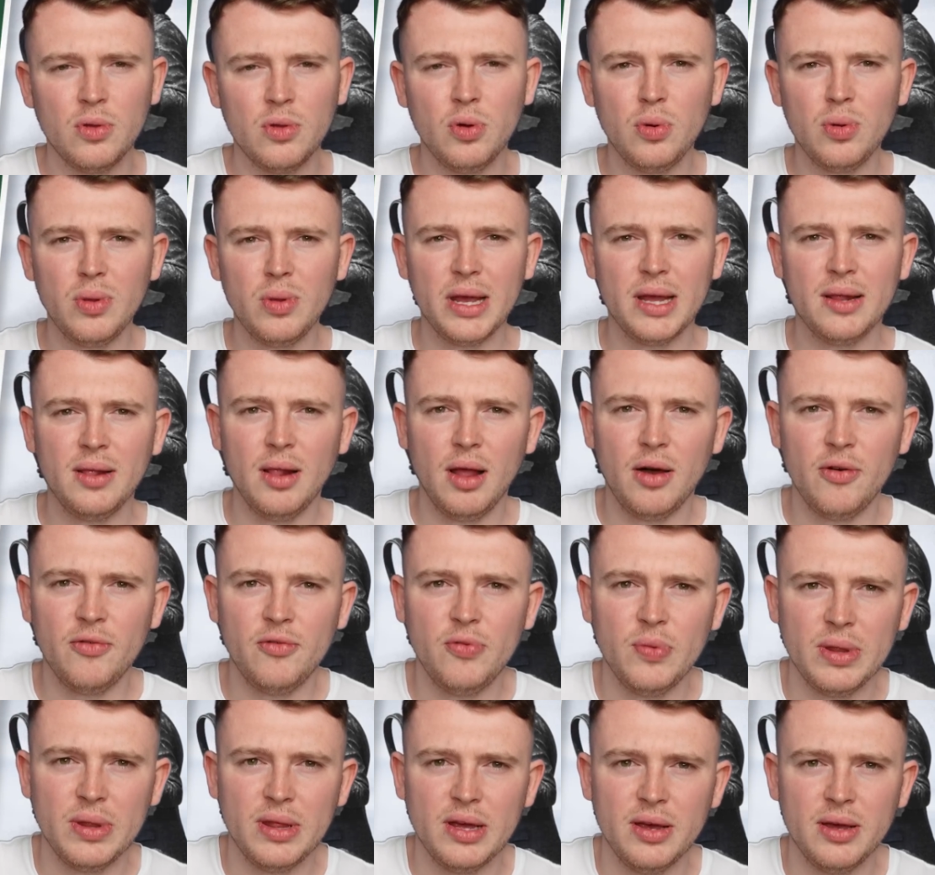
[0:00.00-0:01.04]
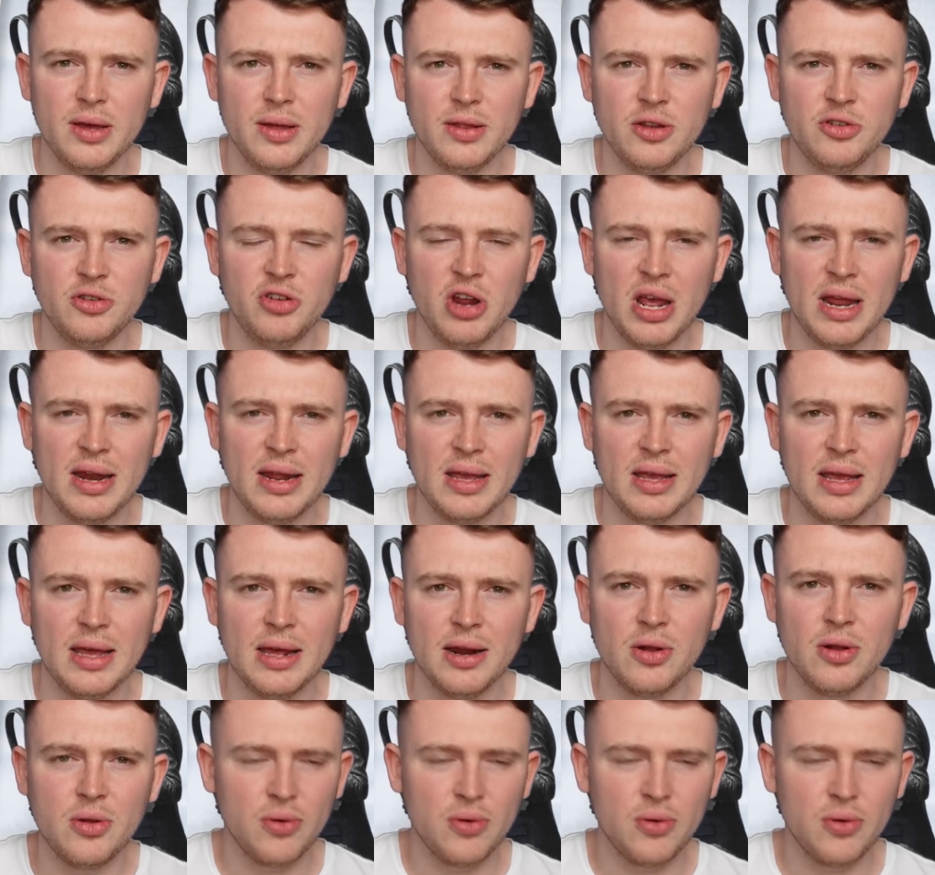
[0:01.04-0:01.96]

in love with the training gear.